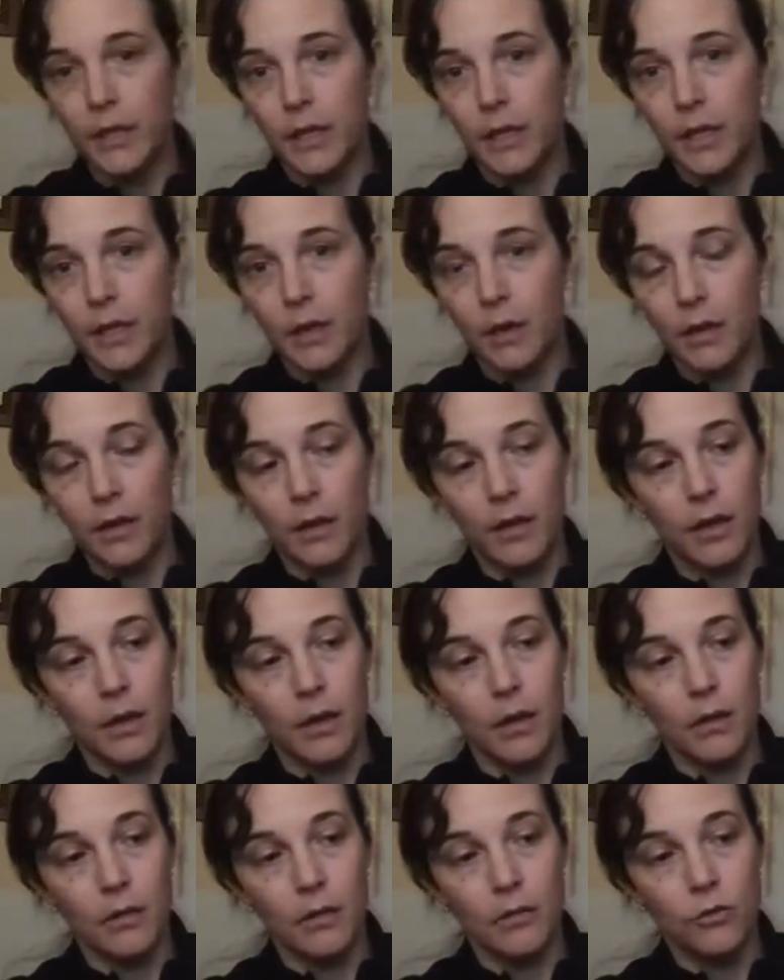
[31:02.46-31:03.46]
so then
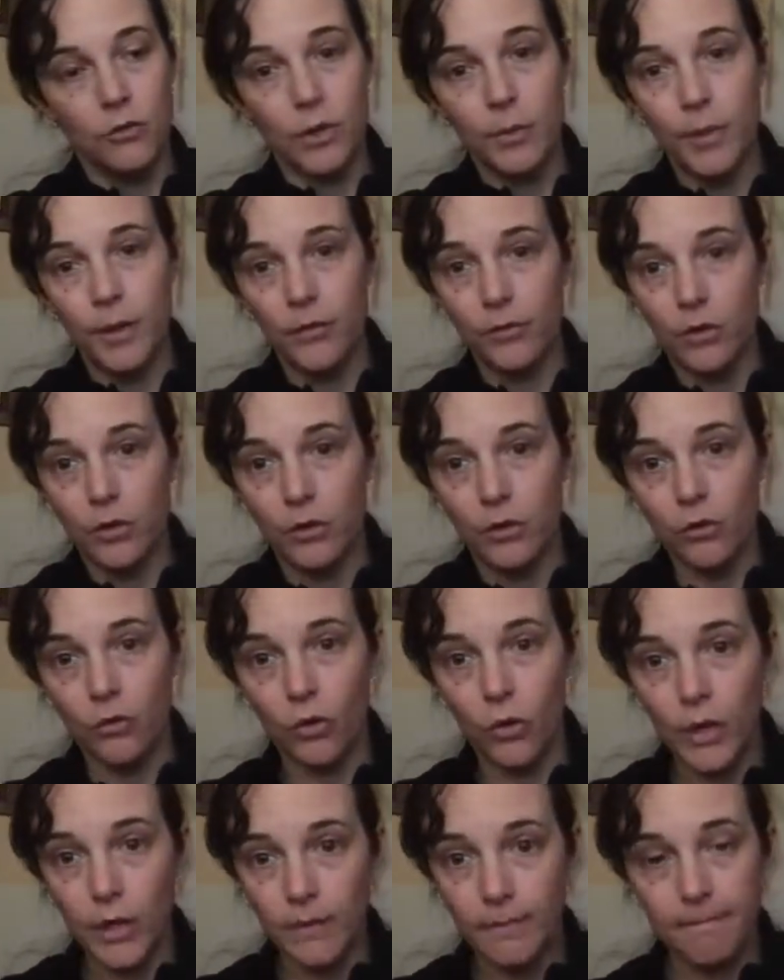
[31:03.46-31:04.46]
the trimmer through the
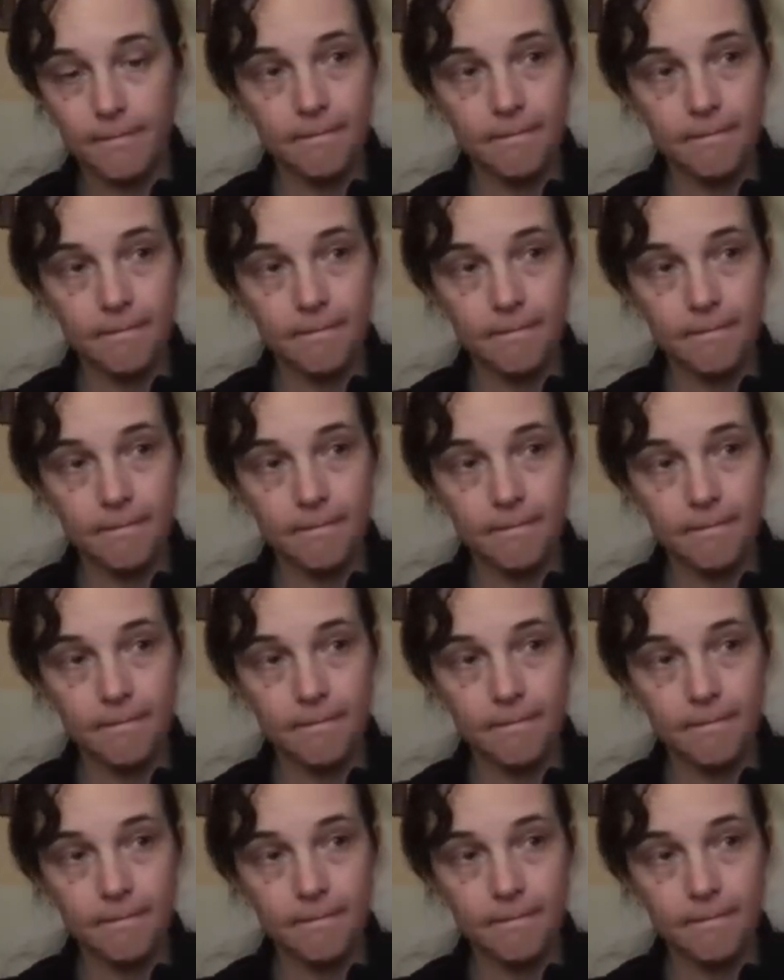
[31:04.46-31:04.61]
groin,